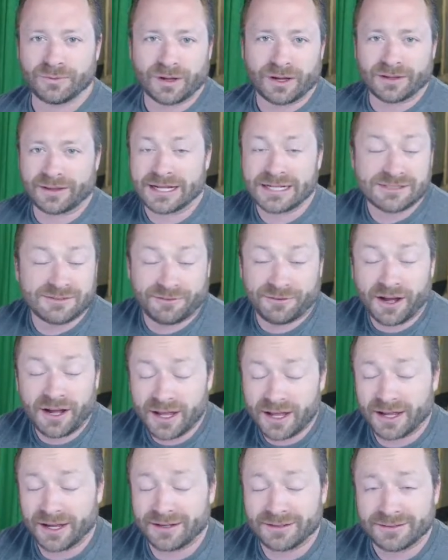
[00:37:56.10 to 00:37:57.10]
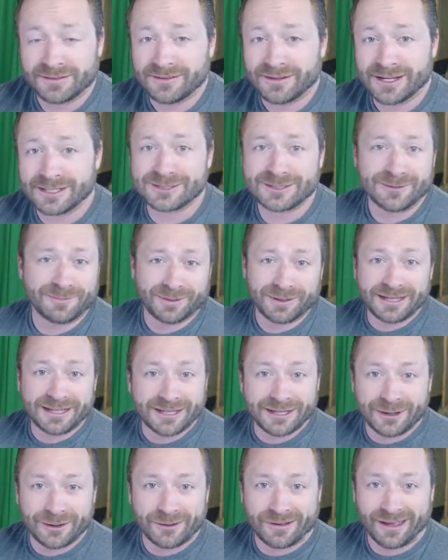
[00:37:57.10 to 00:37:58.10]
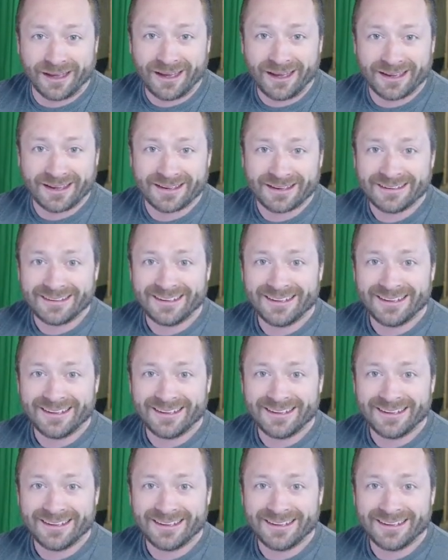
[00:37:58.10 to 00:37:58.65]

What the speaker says: that's fine. It's completely okay.